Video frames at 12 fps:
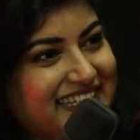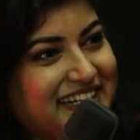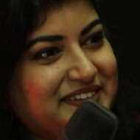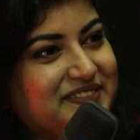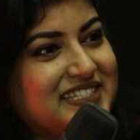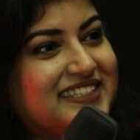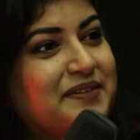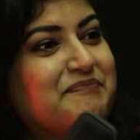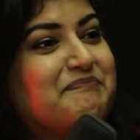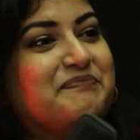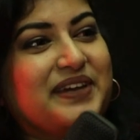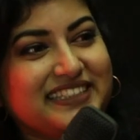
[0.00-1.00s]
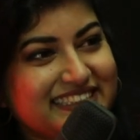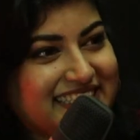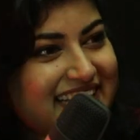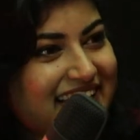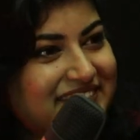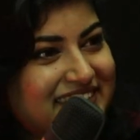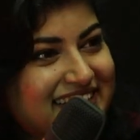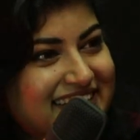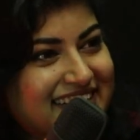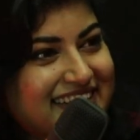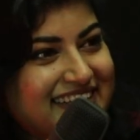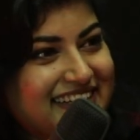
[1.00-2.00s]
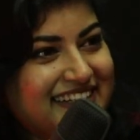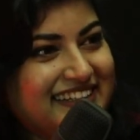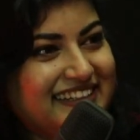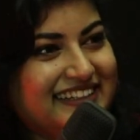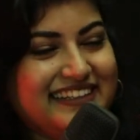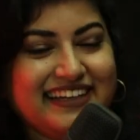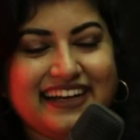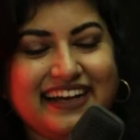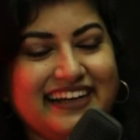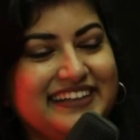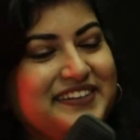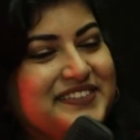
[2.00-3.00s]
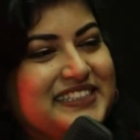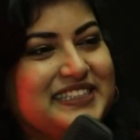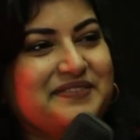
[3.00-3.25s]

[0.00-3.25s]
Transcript: and it was the best thing ever. Really? Yeah, it was the